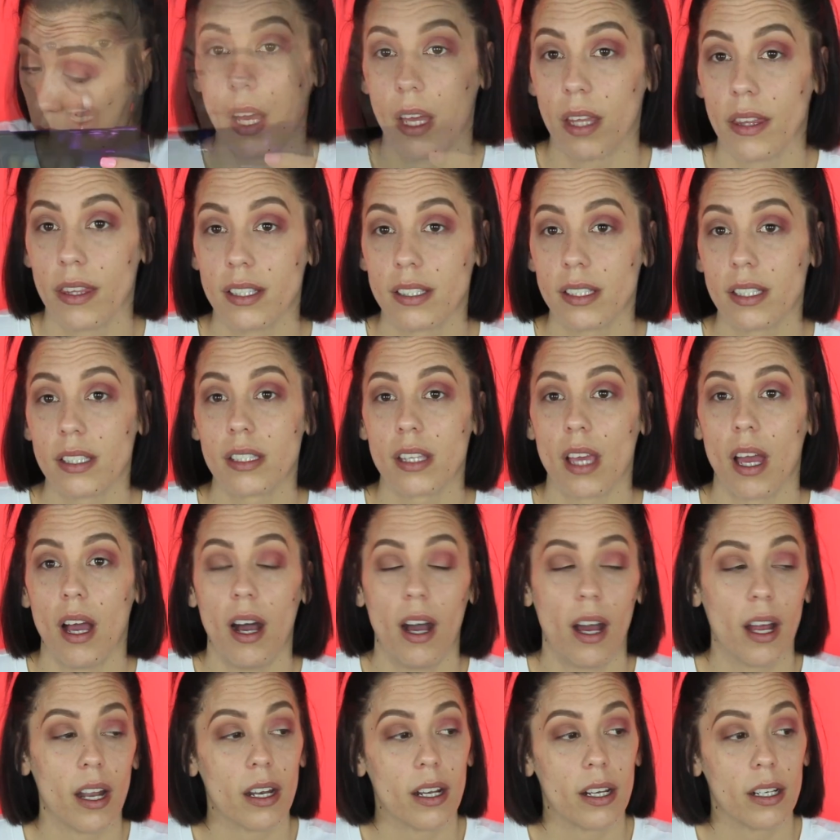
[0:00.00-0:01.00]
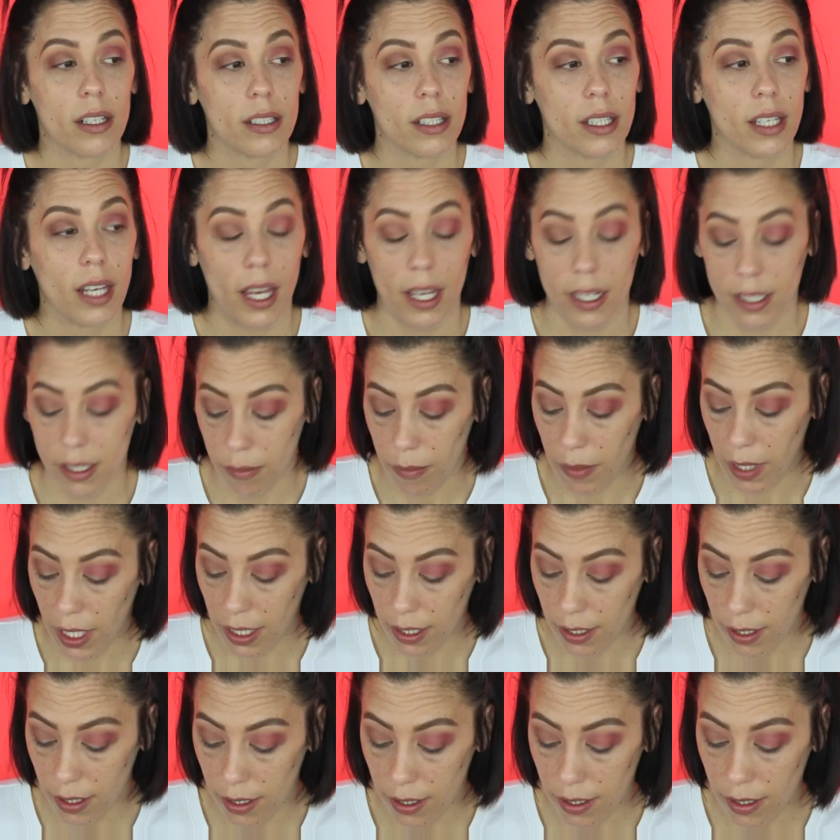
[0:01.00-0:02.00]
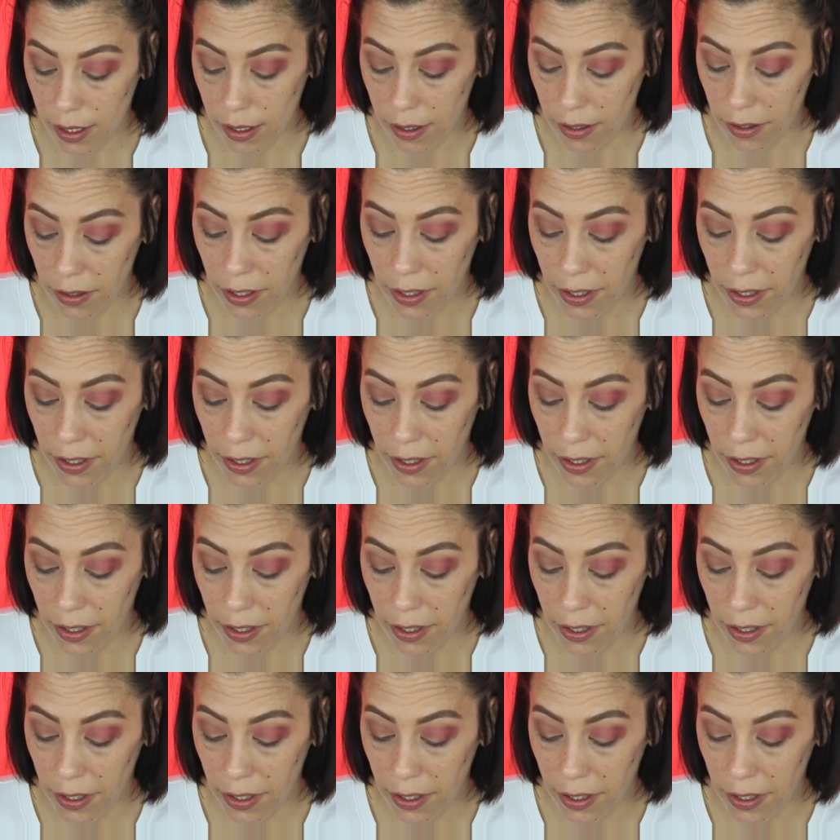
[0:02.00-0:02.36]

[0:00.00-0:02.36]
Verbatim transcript: This is a hot, ugly ass mess,